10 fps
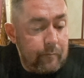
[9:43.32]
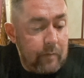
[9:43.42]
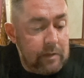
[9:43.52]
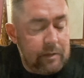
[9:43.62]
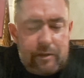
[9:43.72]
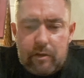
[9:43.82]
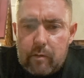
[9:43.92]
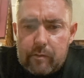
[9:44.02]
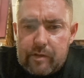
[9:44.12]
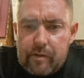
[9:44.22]
I'm pretty sure it
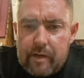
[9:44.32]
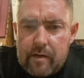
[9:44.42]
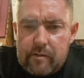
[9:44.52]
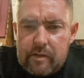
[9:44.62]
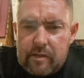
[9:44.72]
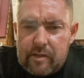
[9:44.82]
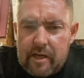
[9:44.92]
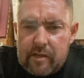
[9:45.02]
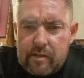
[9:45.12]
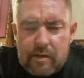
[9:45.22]
was
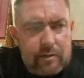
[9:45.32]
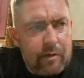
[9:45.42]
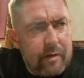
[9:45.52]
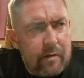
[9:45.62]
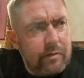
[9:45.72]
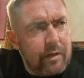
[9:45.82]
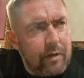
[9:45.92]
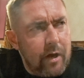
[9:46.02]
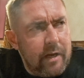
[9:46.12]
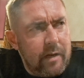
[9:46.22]
2006,
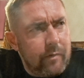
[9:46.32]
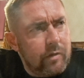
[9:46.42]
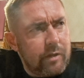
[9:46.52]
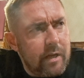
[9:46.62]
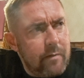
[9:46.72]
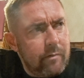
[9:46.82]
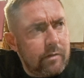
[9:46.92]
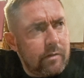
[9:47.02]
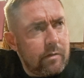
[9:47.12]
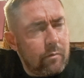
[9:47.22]
2009 the BUTCH-T
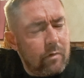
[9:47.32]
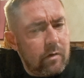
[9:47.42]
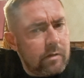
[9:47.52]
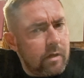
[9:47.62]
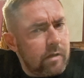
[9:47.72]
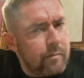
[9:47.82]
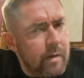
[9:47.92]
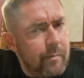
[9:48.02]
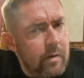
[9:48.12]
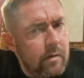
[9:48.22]
was the world's hottest
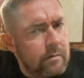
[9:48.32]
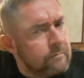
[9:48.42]
pepper.